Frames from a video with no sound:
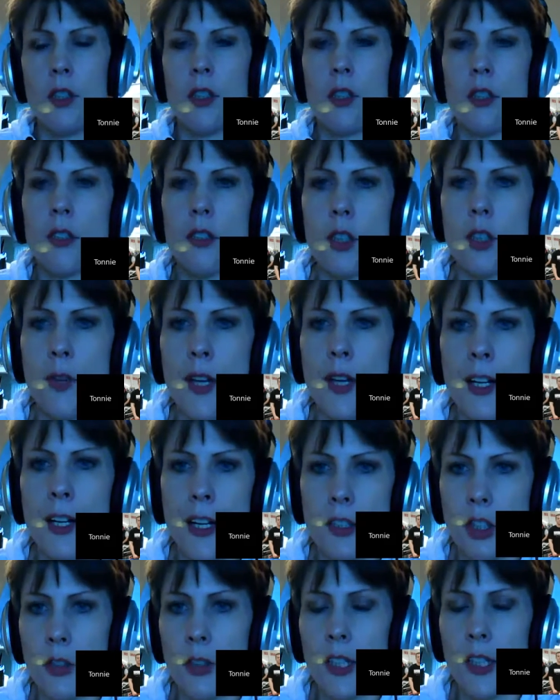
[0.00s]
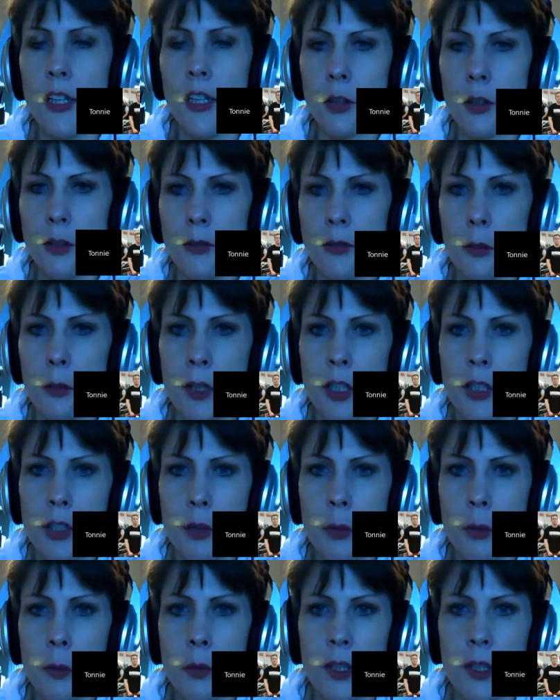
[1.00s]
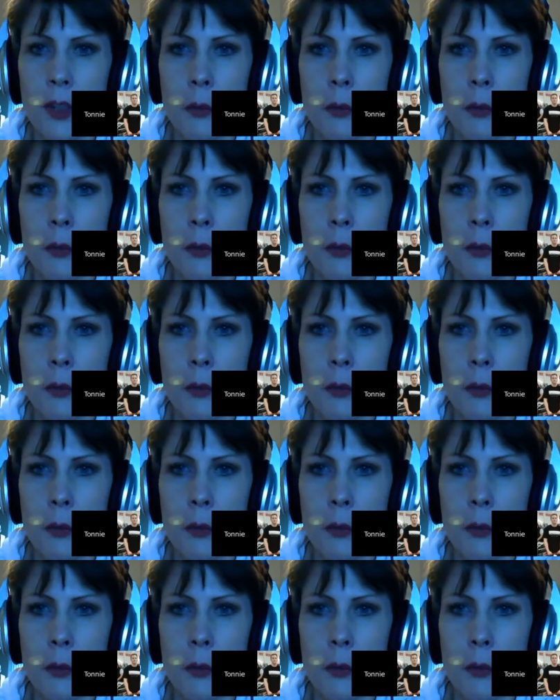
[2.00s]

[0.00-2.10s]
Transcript: So that has all the other information we need.